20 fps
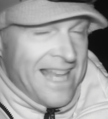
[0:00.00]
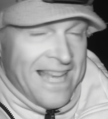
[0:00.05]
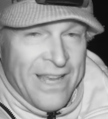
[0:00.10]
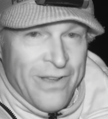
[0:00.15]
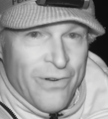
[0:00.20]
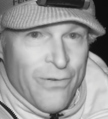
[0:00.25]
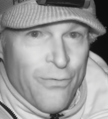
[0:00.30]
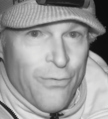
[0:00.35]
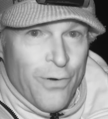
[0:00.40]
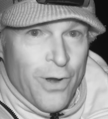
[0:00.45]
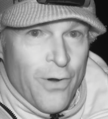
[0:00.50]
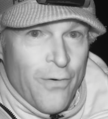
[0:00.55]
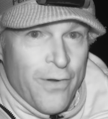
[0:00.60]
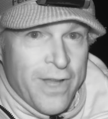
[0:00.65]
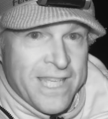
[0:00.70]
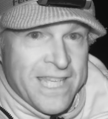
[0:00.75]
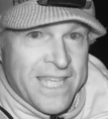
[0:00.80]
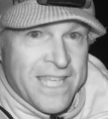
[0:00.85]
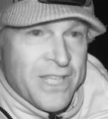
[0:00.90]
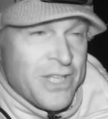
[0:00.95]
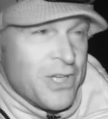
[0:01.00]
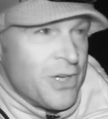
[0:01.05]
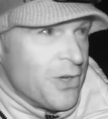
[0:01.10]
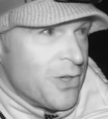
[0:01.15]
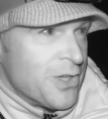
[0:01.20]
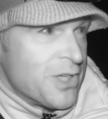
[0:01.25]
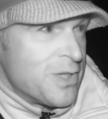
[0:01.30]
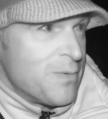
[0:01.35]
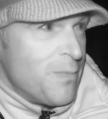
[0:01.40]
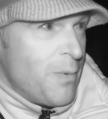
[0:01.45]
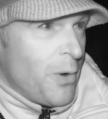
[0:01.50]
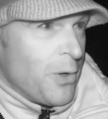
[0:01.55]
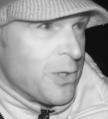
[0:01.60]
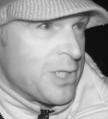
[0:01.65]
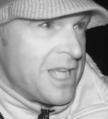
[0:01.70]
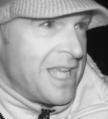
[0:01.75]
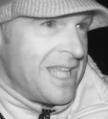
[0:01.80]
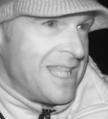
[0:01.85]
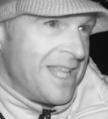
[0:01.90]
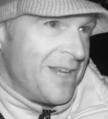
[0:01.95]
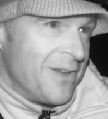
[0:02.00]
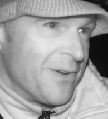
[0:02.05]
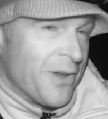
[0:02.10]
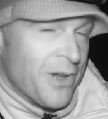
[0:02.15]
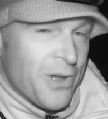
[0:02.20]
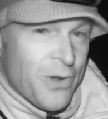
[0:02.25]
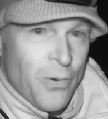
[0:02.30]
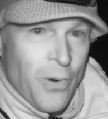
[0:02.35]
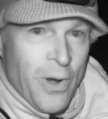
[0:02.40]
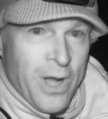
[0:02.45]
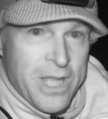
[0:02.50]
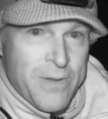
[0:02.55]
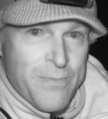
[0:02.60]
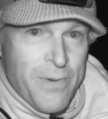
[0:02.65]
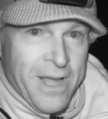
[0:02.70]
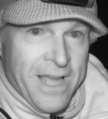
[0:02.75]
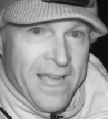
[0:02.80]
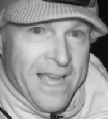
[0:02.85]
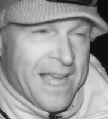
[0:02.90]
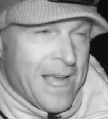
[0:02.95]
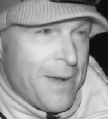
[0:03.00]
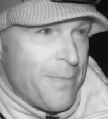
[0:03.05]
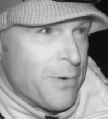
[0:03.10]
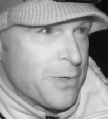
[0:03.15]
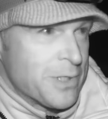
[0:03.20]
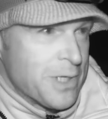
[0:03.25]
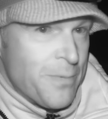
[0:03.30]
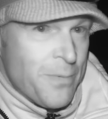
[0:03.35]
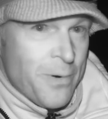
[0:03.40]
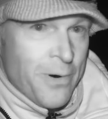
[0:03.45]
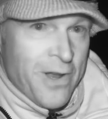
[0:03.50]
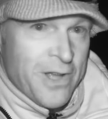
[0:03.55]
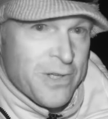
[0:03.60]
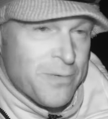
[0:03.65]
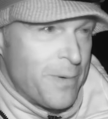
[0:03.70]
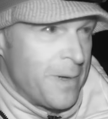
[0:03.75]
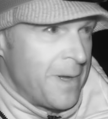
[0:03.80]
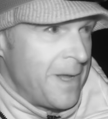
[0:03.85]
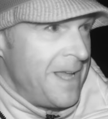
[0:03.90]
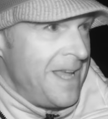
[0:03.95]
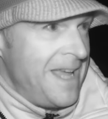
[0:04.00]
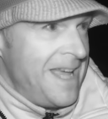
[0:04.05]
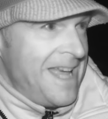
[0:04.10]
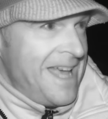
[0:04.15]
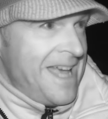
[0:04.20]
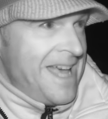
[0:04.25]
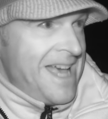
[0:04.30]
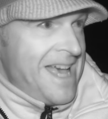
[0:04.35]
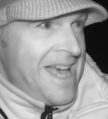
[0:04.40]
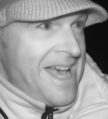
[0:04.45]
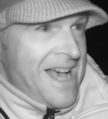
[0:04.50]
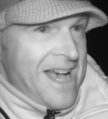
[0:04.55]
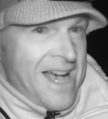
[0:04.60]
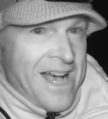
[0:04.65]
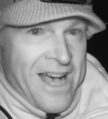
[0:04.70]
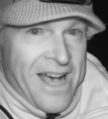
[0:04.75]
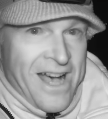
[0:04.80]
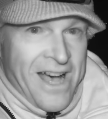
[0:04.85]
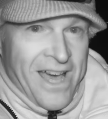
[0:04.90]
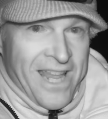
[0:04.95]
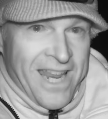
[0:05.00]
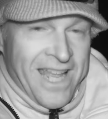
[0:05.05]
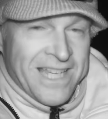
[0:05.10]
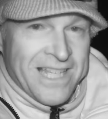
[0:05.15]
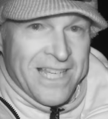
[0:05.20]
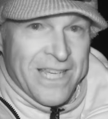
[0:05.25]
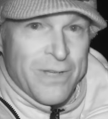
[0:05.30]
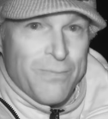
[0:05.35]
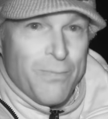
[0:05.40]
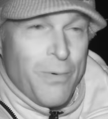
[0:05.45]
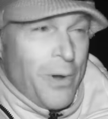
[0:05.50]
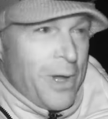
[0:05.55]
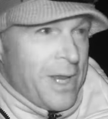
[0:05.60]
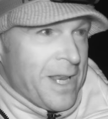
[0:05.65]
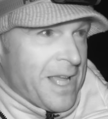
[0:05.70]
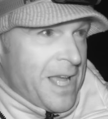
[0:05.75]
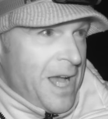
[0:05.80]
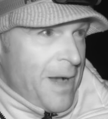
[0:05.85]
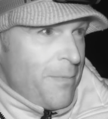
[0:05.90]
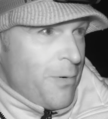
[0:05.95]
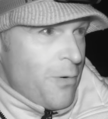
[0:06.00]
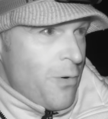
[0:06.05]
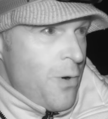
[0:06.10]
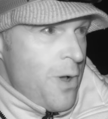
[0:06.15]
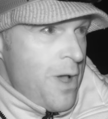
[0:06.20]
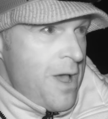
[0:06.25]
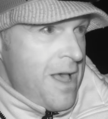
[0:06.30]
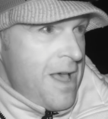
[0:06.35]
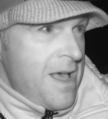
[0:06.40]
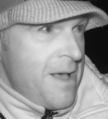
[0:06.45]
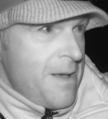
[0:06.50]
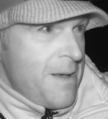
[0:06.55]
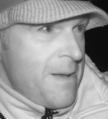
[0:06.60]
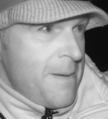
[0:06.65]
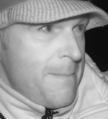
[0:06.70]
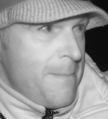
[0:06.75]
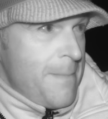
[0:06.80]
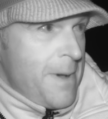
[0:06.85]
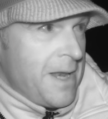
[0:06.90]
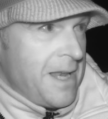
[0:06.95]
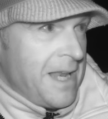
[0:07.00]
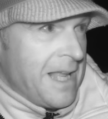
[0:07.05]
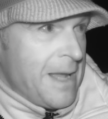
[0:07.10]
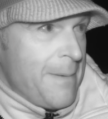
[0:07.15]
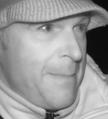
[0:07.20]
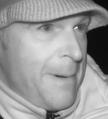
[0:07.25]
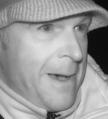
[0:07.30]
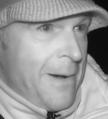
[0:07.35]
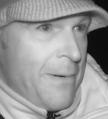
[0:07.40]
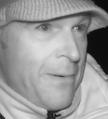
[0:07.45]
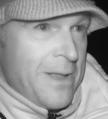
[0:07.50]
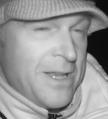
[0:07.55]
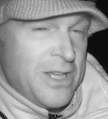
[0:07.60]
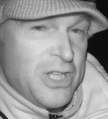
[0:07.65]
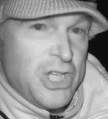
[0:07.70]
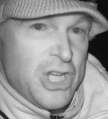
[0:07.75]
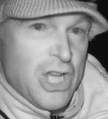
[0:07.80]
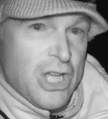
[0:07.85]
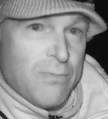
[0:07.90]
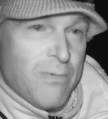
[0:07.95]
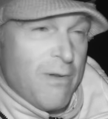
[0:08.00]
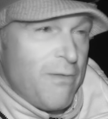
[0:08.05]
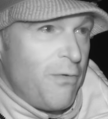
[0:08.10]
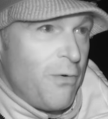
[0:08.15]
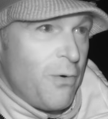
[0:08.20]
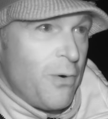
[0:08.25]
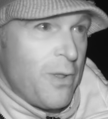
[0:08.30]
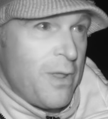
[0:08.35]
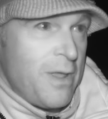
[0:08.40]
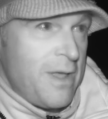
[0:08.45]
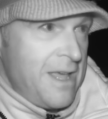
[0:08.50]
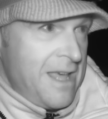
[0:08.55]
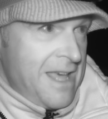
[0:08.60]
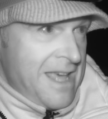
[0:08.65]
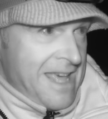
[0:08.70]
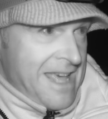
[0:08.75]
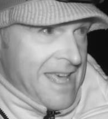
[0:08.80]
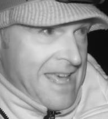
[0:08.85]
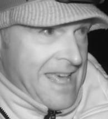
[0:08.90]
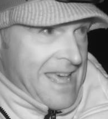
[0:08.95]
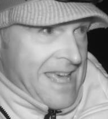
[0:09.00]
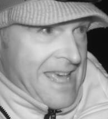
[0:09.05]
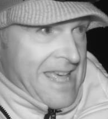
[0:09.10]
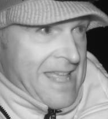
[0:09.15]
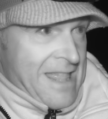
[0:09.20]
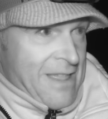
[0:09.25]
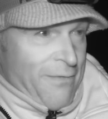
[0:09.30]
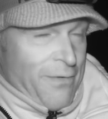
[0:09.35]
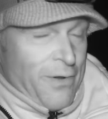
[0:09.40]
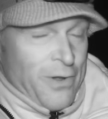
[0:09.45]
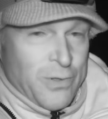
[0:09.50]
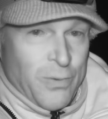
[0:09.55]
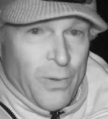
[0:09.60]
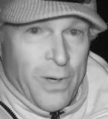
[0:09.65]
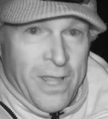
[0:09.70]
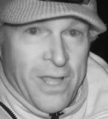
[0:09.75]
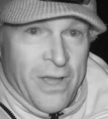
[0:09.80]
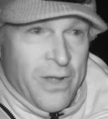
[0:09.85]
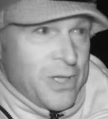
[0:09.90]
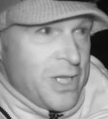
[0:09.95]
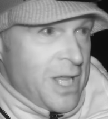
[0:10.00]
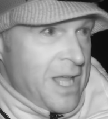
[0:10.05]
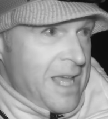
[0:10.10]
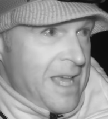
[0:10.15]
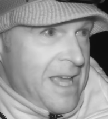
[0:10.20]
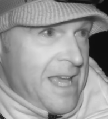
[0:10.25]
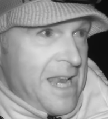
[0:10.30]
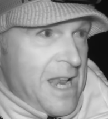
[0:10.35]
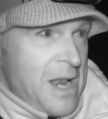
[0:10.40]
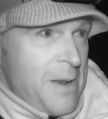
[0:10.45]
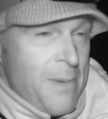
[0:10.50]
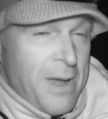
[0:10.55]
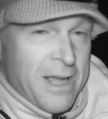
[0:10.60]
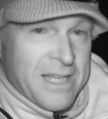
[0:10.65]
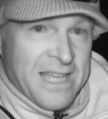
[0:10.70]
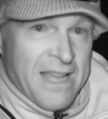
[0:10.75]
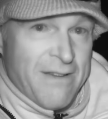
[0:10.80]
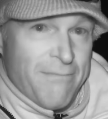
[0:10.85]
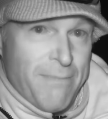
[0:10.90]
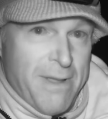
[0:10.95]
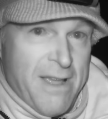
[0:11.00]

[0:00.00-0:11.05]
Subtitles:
little flurries in certain spots, then it'll go quiet and you might get a couple somewhere else, but I'd actually spotted a couple muddling about just before the first one of those, in and amongst that